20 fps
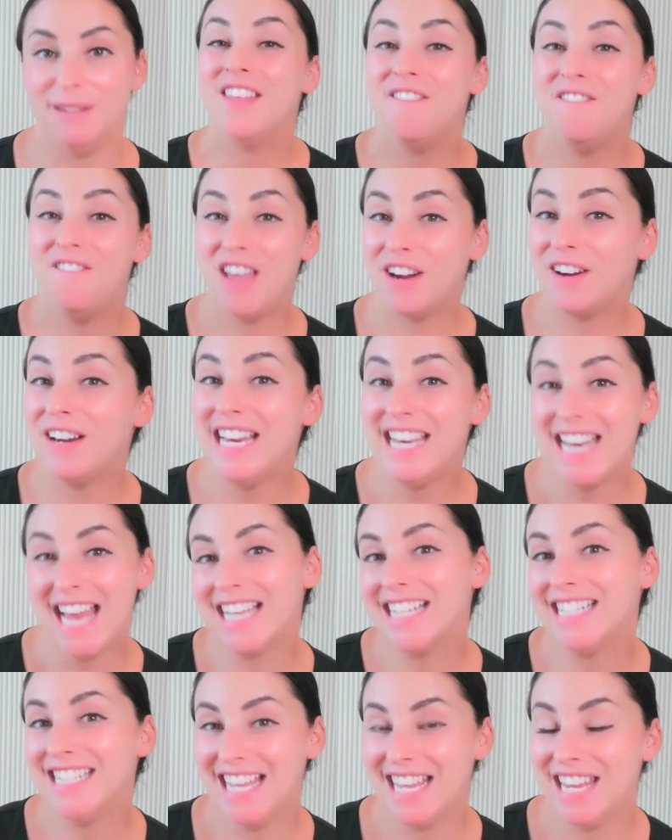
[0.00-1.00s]
The very
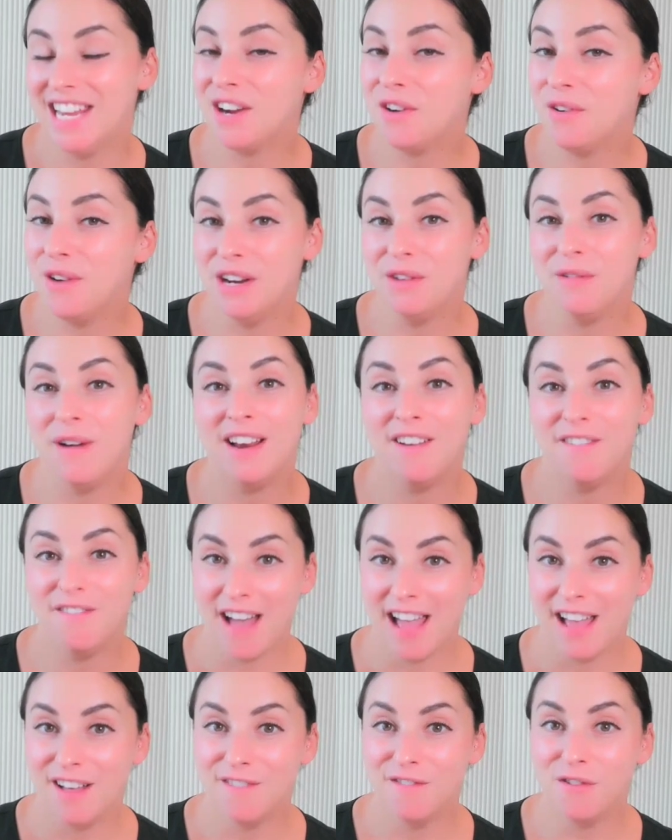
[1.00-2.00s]
next thing you're going to want to
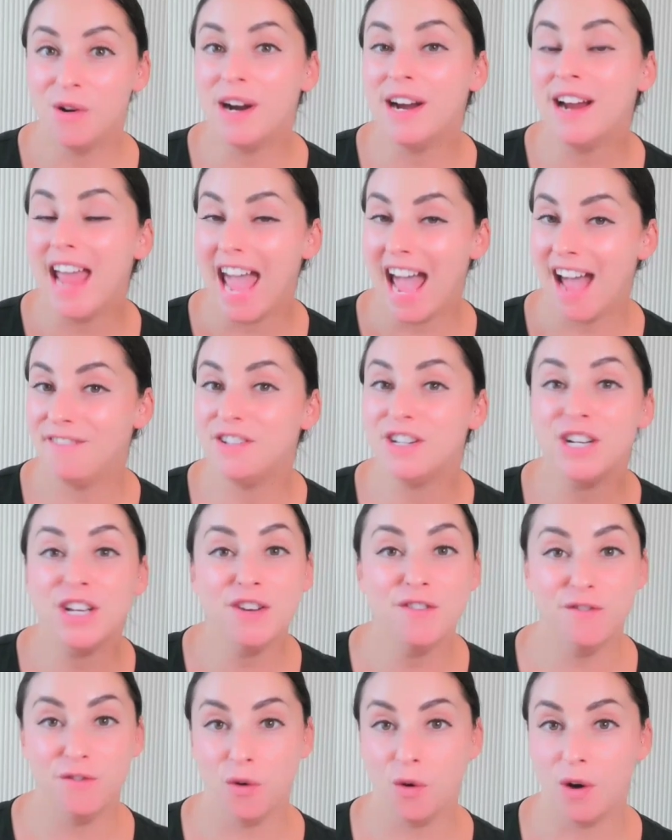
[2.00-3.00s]
file for after
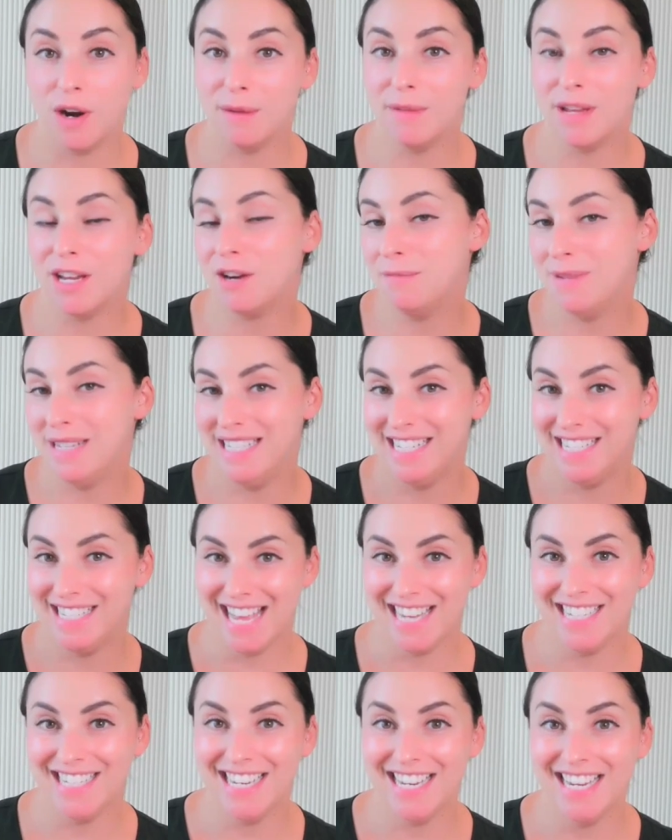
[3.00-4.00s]
you form your business
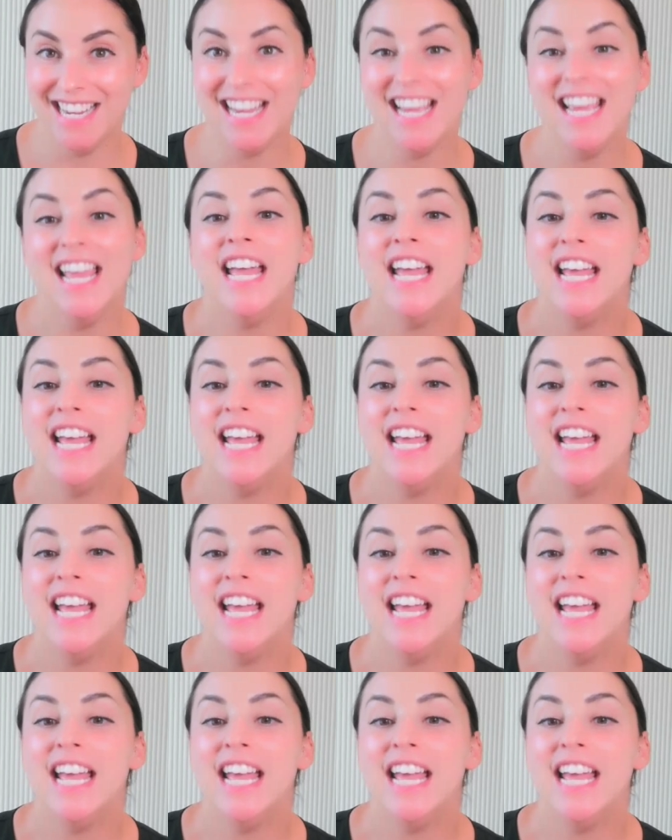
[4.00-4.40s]
entity